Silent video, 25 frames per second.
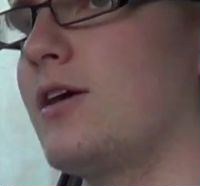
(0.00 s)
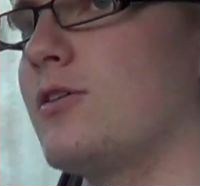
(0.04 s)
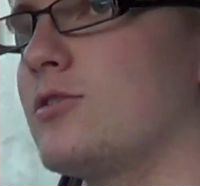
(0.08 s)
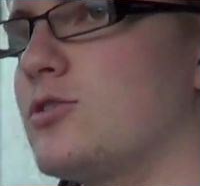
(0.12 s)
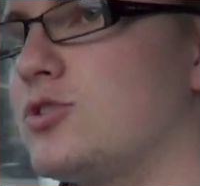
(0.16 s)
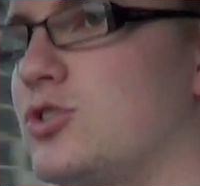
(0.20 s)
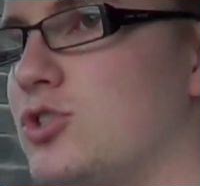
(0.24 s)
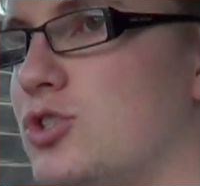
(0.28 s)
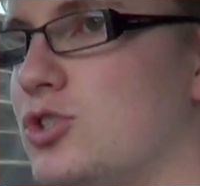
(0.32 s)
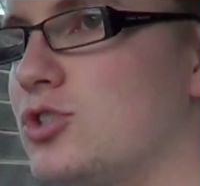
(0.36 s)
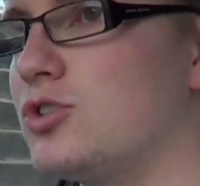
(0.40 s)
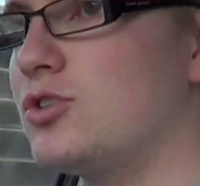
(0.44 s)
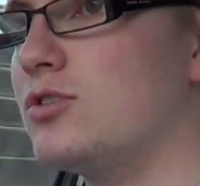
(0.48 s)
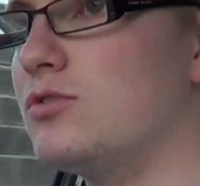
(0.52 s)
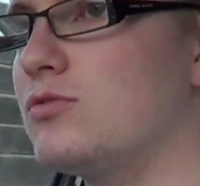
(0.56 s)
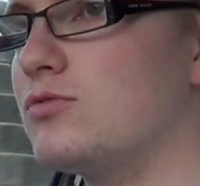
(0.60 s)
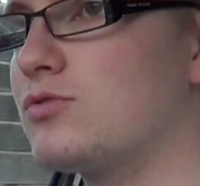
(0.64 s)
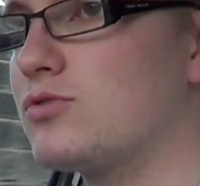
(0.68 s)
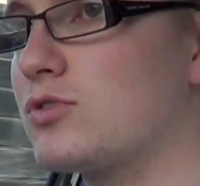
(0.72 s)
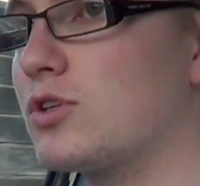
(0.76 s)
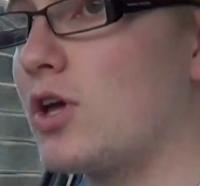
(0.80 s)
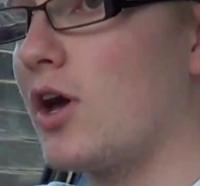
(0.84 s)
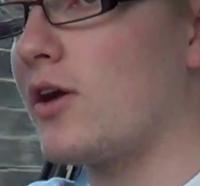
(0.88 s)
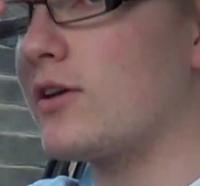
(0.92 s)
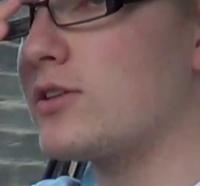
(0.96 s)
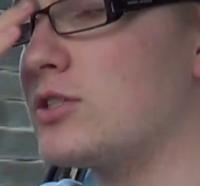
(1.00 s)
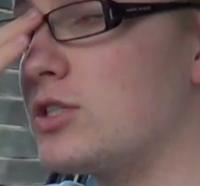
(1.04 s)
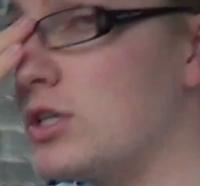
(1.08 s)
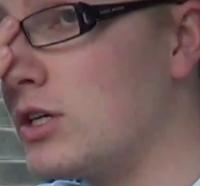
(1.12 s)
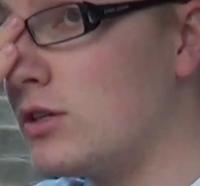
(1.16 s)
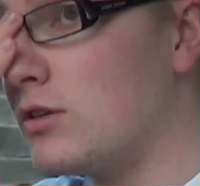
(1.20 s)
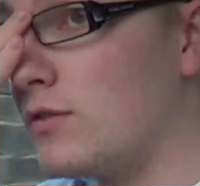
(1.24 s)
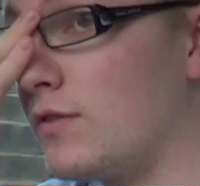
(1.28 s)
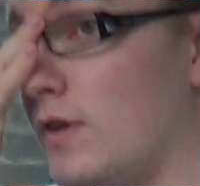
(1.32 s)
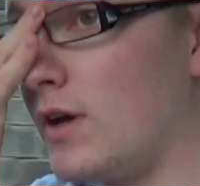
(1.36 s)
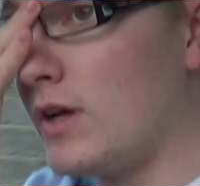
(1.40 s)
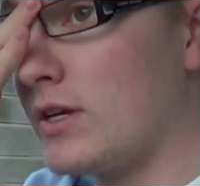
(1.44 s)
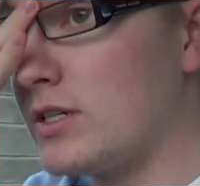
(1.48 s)
I was going to
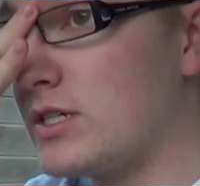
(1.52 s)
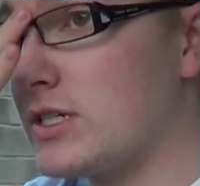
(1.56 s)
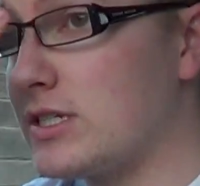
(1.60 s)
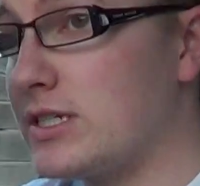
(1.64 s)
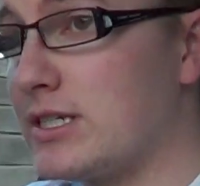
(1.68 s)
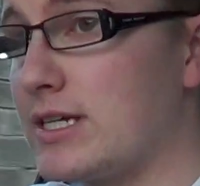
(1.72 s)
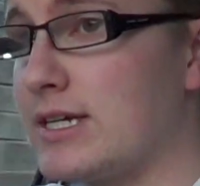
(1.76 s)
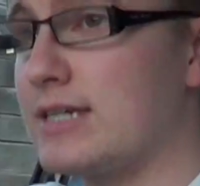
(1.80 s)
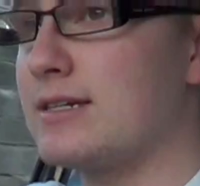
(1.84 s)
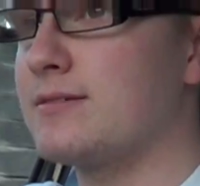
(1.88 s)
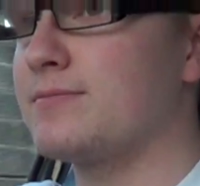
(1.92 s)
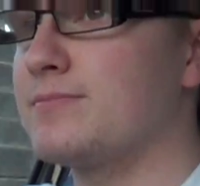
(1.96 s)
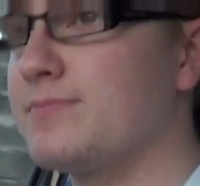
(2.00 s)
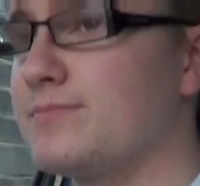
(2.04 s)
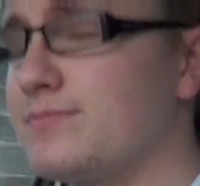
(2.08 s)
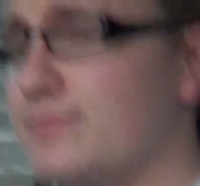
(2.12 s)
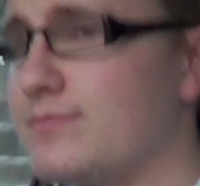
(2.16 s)
university,